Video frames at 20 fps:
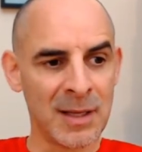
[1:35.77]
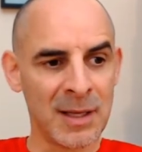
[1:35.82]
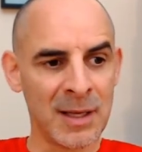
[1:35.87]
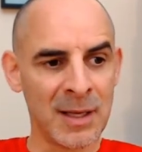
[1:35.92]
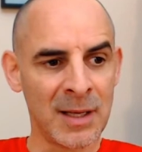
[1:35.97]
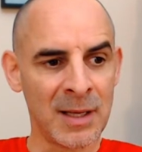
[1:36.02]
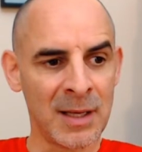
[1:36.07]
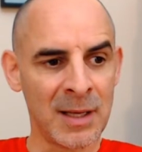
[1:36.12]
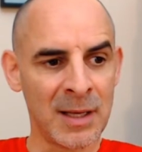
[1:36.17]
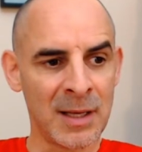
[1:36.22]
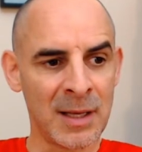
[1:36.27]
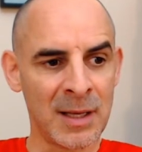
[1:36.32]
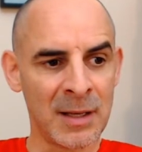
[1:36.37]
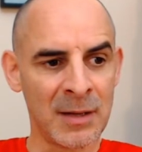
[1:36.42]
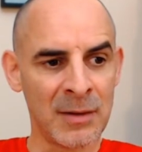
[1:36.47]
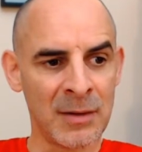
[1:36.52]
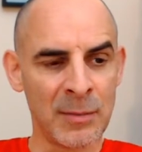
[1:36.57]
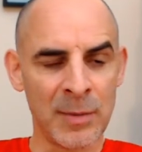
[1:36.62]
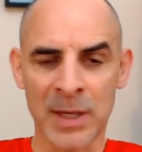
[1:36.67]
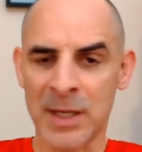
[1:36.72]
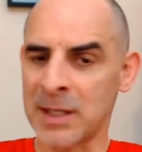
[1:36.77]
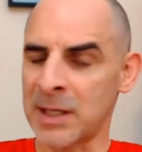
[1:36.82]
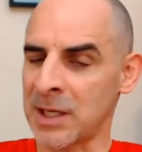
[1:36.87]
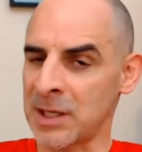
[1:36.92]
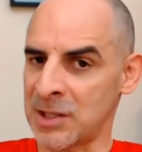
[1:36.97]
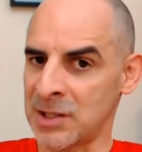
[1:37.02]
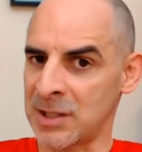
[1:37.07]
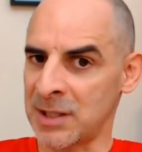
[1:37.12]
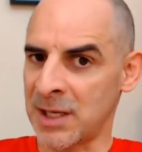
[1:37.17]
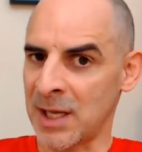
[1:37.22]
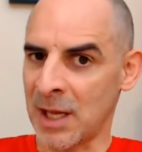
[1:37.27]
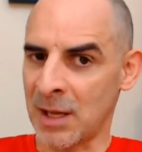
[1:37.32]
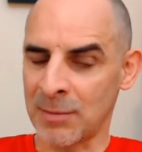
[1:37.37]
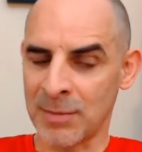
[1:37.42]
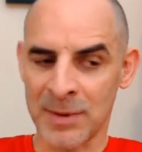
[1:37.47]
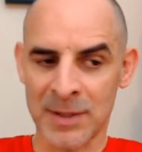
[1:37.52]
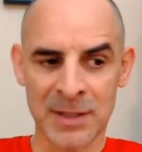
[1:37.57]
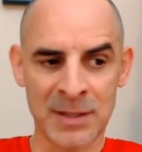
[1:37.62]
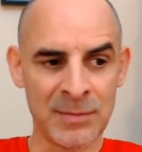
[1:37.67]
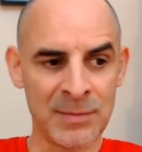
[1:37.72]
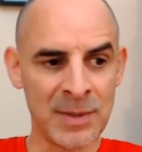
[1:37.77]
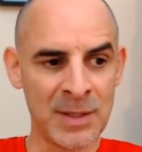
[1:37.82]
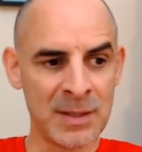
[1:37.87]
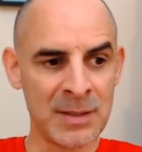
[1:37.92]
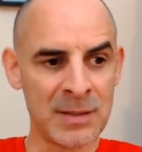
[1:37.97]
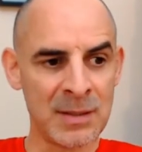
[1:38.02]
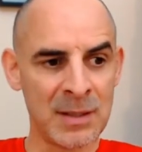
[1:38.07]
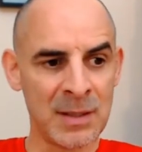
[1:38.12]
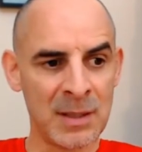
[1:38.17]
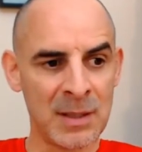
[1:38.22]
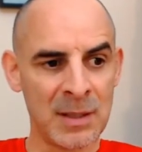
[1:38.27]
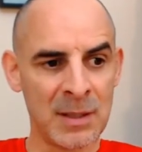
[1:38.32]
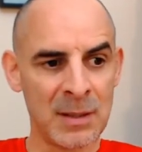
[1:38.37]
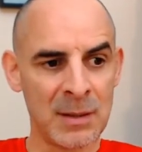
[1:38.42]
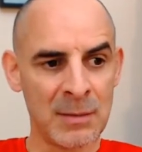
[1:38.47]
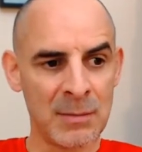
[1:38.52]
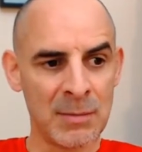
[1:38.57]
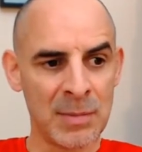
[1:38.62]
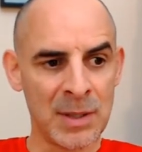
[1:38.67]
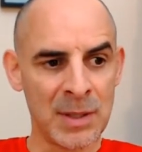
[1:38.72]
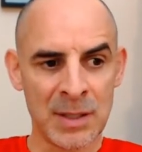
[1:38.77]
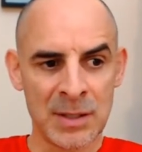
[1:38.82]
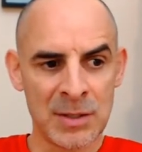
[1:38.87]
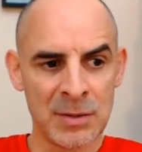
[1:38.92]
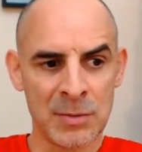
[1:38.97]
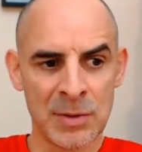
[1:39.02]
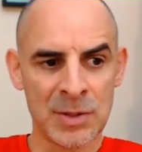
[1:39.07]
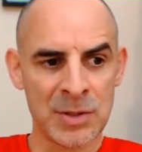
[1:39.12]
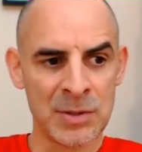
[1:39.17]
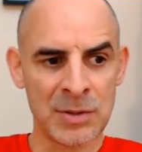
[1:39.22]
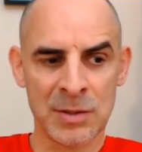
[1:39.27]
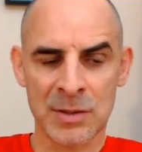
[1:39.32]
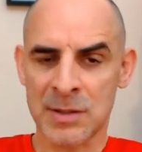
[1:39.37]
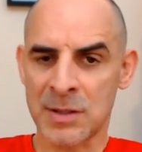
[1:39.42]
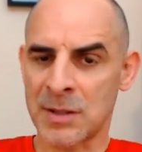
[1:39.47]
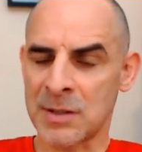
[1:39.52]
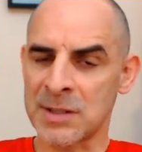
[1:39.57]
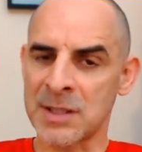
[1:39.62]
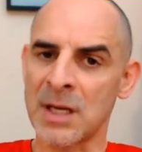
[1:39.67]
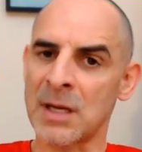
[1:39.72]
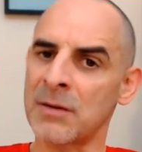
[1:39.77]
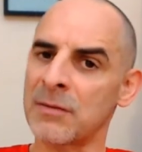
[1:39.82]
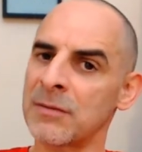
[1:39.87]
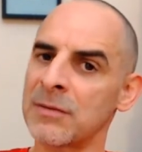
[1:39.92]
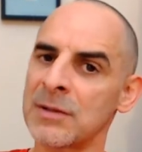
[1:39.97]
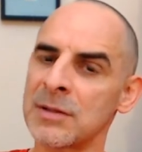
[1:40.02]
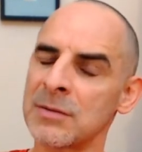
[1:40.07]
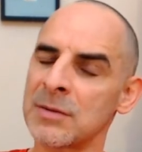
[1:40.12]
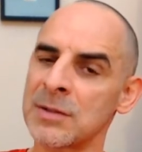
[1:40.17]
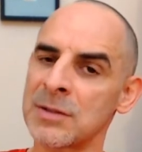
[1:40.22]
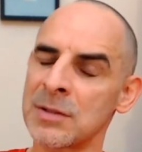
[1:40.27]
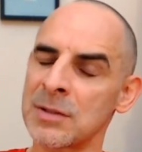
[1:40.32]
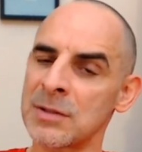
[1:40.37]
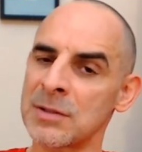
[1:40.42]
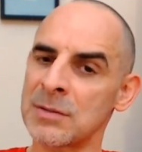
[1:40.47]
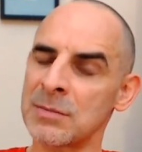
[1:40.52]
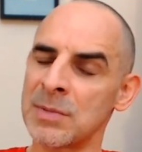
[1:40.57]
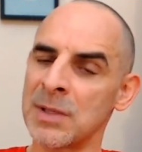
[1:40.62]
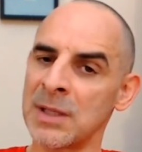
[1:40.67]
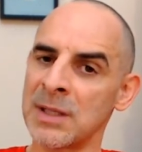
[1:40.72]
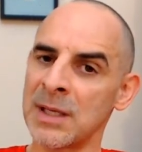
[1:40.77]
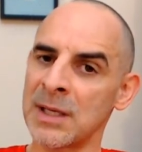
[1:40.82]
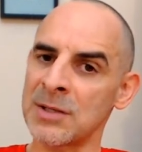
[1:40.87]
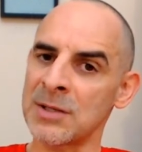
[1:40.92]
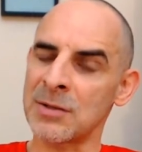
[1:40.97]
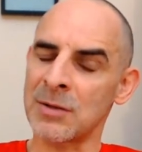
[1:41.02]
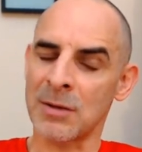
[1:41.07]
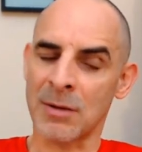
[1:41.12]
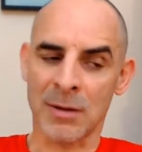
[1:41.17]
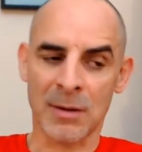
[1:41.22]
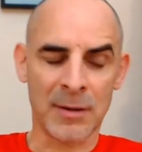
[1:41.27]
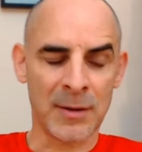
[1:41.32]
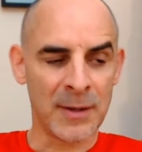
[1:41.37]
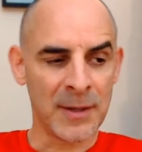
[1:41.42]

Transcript: And the meditation did help a little bit. But then she was just herself. She was just being natural.